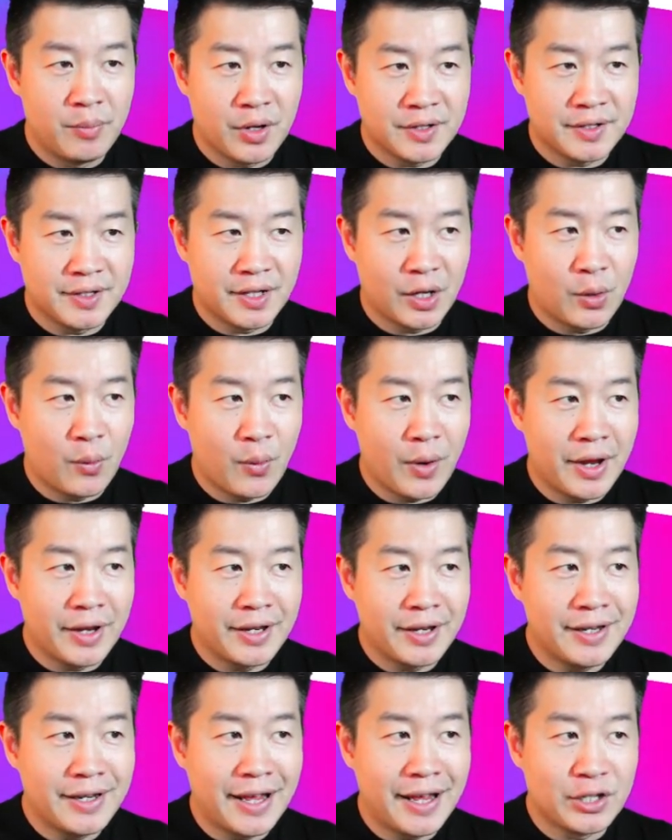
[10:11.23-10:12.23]
because the
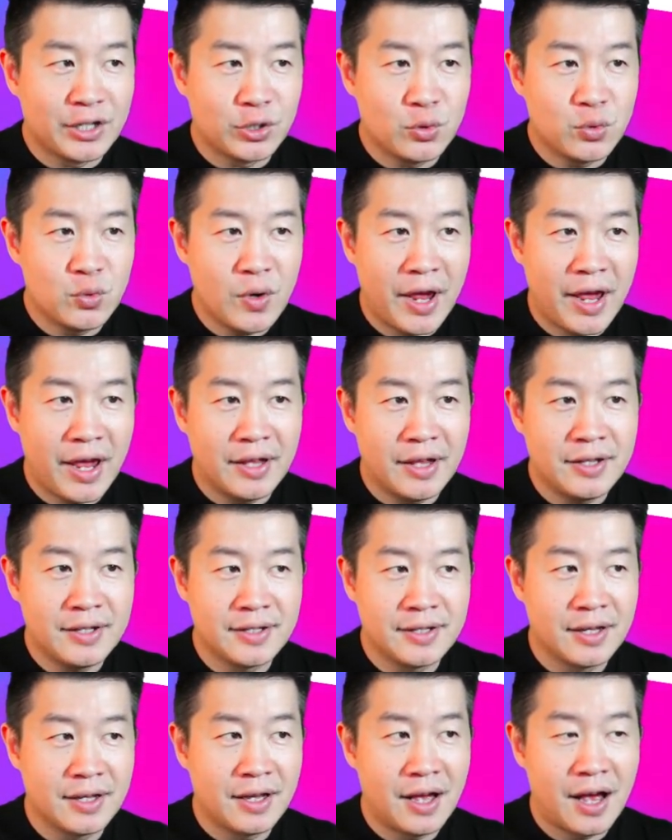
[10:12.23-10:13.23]
gradient at the two
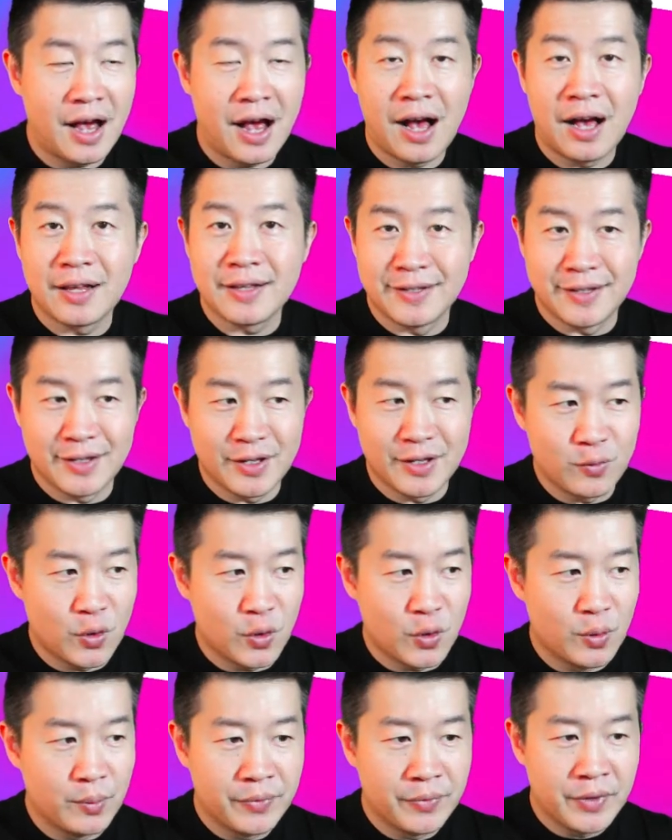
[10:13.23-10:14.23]
ends are
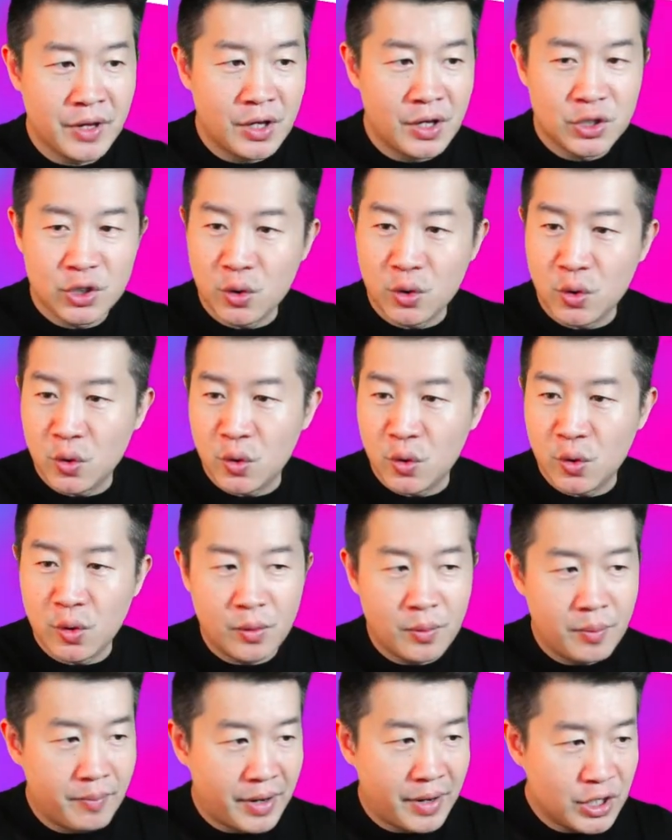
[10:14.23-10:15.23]
0.
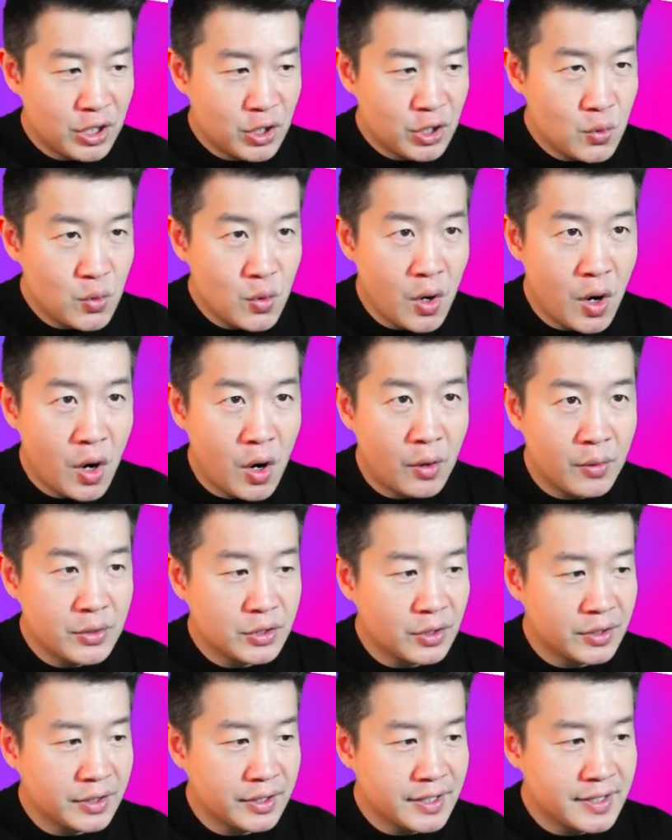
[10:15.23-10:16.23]
So my new
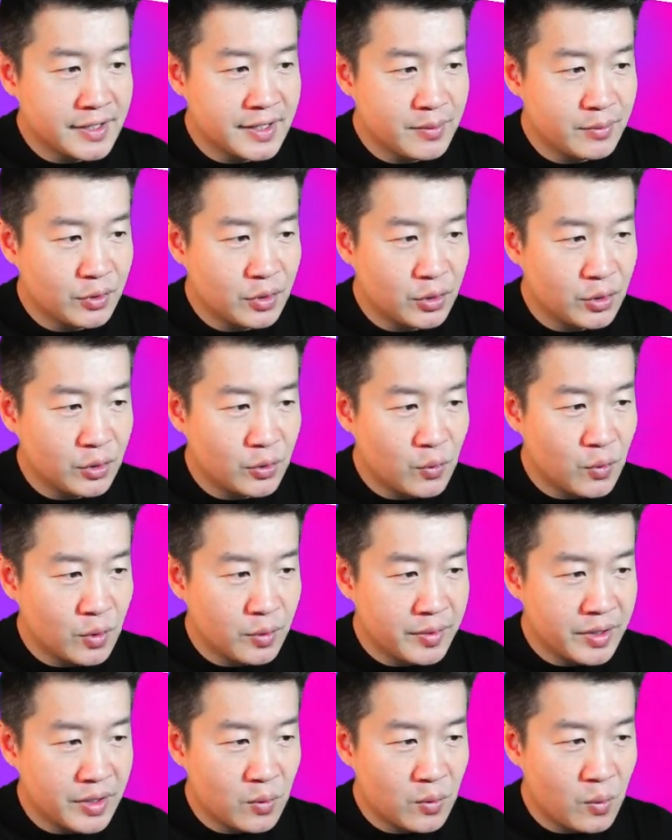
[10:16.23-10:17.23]
horizontal asymptote
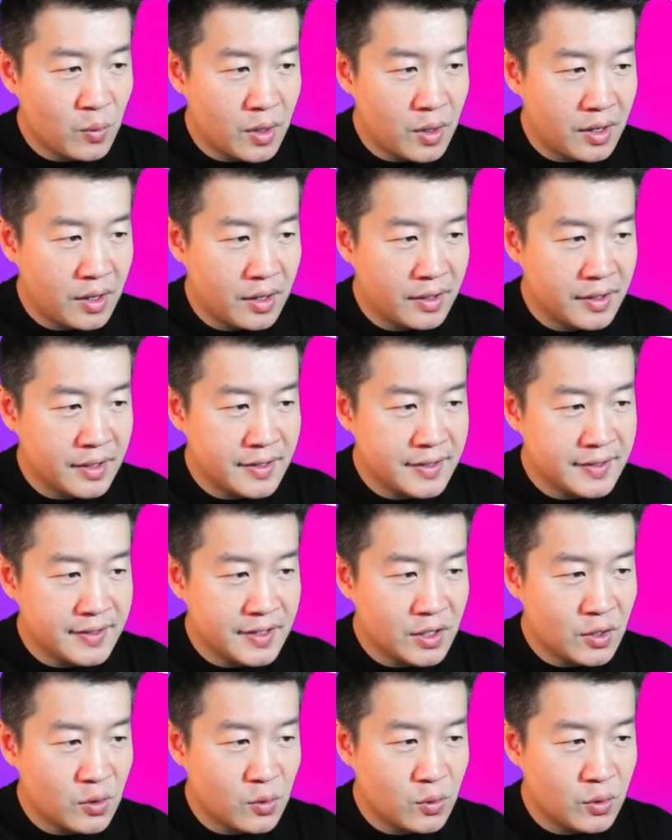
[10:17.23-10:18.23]
will be y
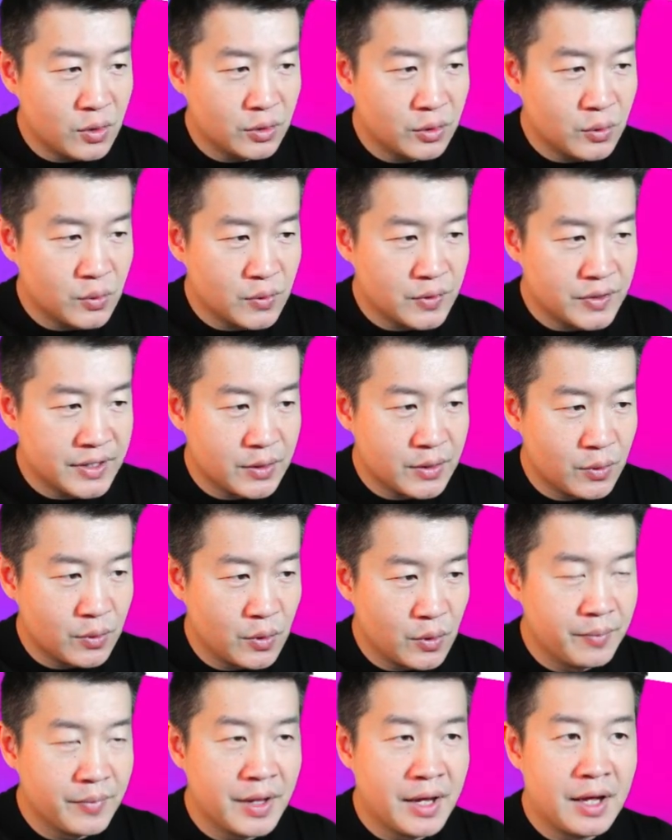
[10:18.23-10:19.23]
is equal to
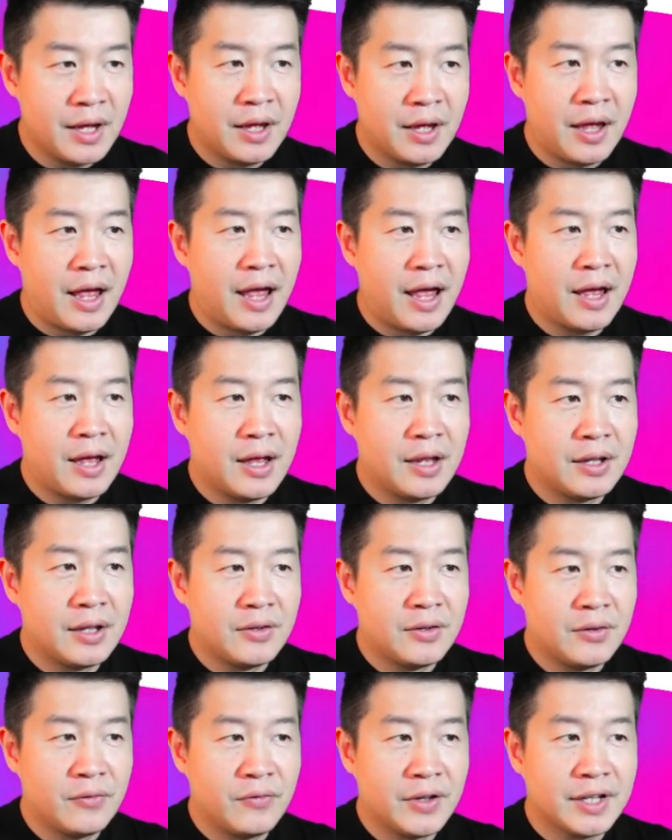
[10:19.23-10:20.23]
0.
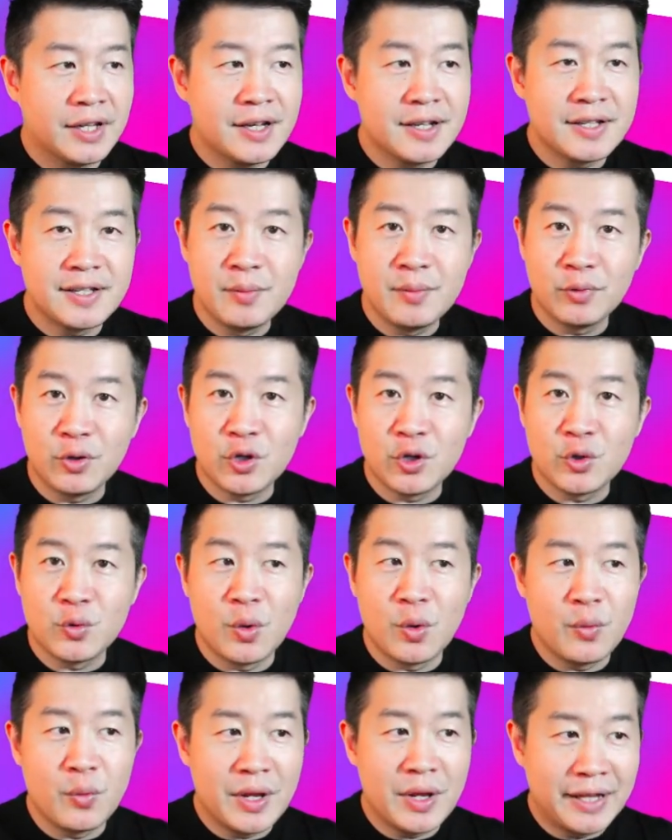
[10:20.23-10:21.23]
And vertical asymptotes
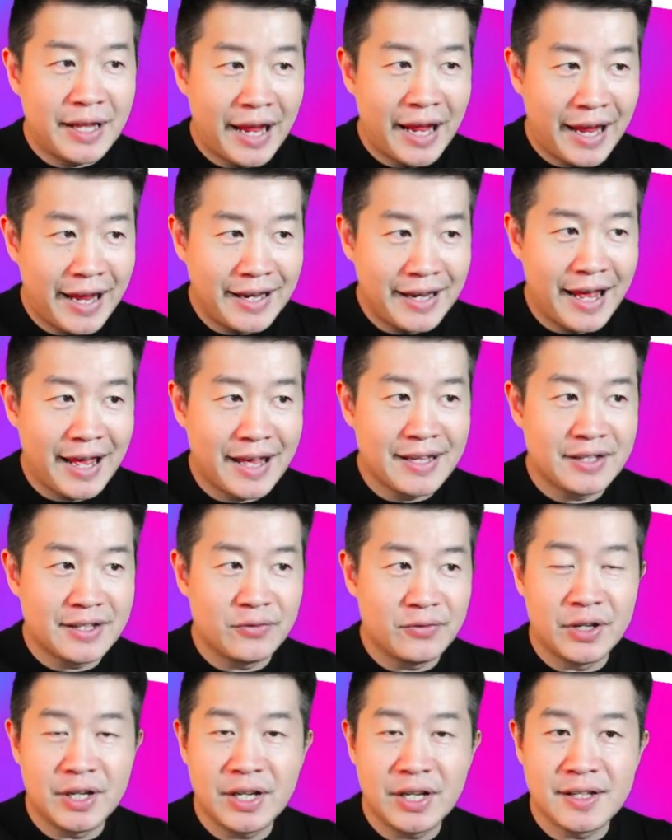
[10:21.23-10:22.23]
will retain
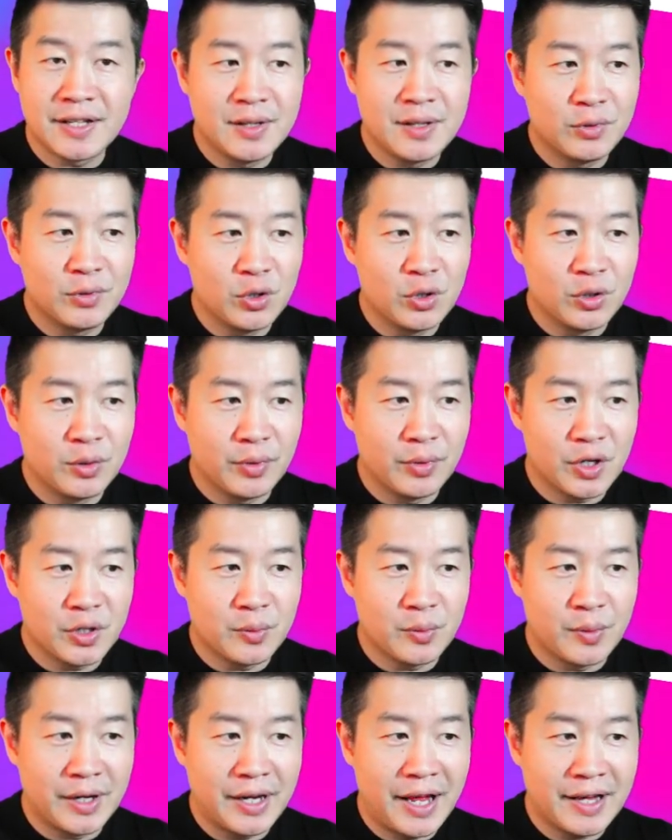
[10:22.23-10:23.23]
as vertical asymptote
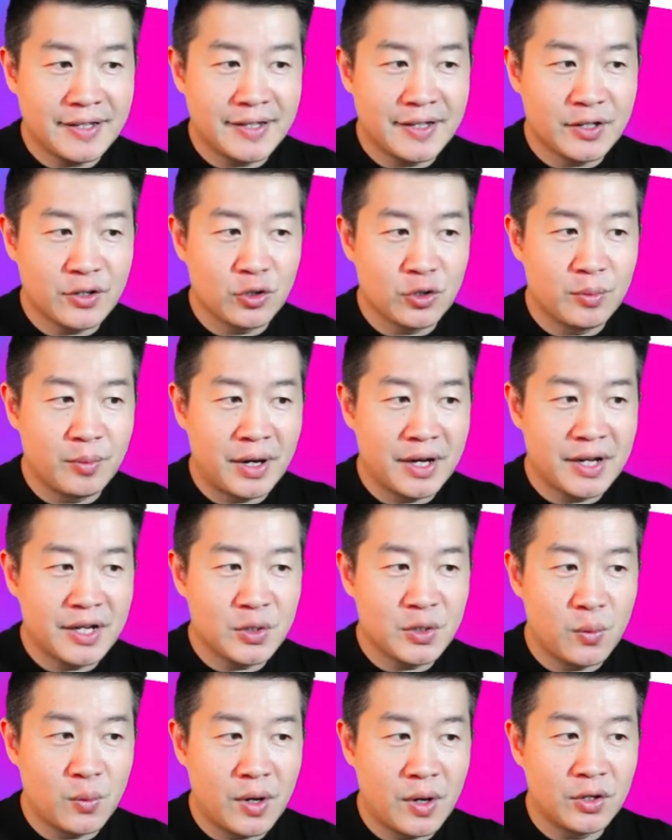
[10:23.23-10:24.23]
because when x is equal to
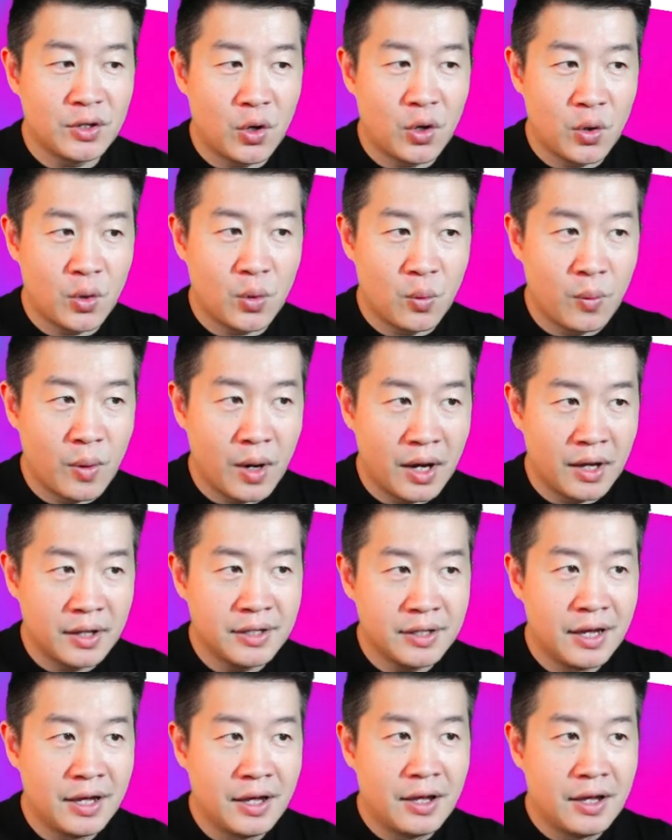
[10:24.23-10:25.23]
-1 or
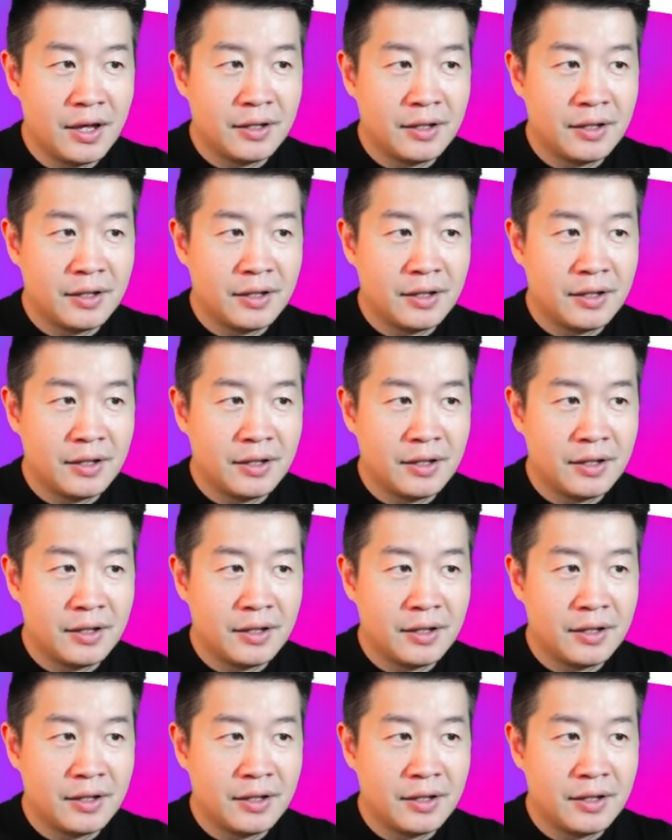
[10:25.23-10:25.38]
1,